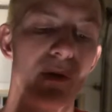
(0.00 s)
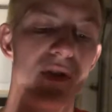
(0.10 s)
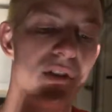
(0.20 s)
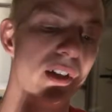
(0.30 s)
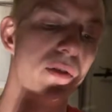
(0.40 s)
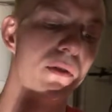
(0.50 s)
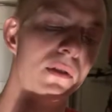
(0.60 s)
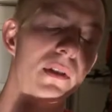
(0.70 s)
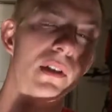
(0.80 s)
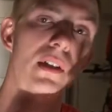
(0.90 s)
signal,
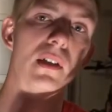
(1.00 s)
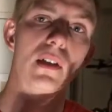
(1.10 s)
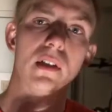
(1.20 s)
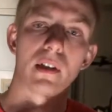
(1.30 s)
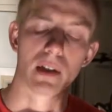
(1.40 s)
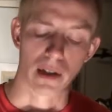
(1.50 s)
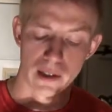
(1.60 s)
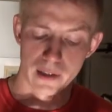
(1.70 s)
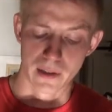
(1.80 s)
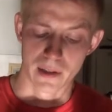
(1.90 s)

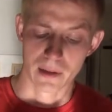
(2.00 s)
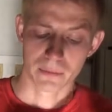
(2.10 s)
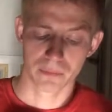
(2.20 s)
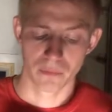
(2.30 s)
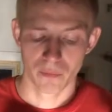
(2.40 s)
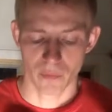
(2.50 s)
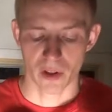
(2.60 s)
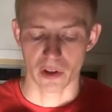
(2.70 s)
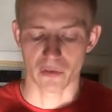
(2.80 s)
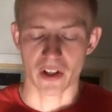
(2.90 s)
and
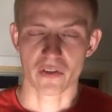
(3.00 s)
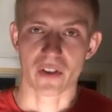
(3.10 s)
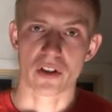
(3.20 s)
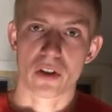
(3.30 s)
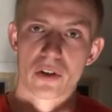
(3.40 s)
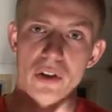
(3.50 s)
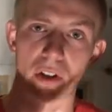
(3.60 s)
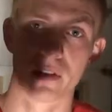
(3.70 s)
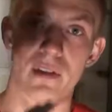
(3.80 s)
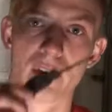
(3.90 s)
the rest of it's all
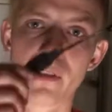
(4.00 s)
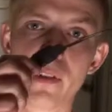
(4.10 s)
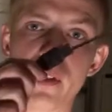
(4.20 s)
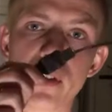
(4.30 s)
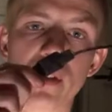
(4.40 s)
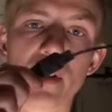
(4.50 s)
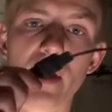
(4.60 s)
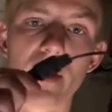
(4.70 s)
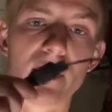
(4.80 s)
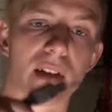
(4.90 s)
done
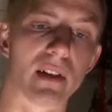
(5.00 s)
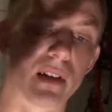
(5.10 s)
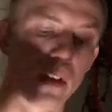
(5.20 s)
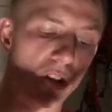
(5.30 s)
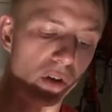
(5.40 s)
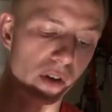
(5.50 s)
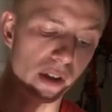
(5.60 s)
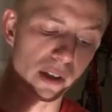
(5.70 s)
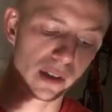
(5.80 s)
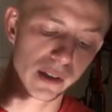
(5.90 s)
inside the heat
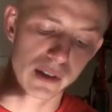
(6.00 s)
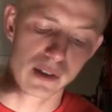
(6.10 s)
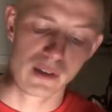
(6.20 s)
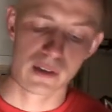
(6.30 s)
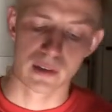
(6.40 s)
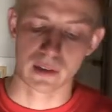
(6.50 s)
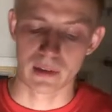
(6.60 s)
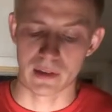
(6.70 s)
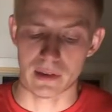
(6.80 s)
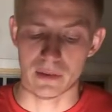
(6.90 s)
shrink.
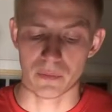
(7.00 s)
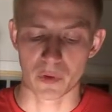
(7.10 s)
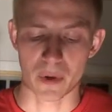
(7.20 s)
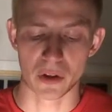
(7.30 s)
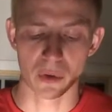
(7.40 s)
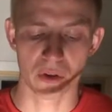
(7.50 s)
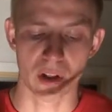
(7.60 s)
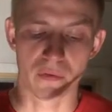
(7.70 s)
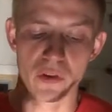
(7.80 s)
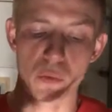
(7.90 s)
The module
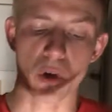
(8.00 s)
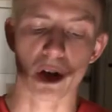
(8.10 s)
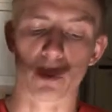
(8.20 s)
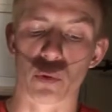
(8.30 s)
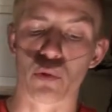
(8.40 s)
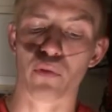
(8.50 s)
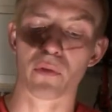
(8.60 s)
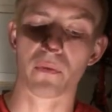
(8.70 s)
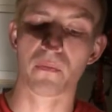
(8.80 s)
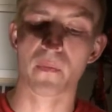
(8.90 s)
itself is waterproof.
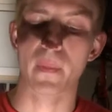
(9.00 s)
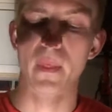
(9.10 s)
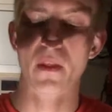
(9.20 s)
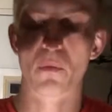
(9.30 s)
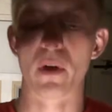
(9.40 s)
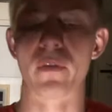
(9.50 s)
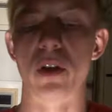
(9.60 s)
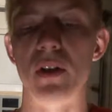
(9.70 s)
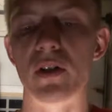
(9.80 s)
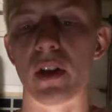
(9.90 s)
What I've
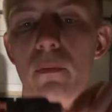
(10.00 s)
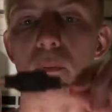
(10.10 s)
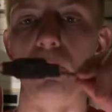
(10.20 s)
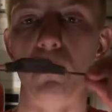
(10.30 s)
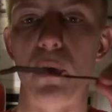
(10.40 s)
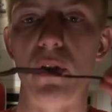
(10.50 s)
done is they put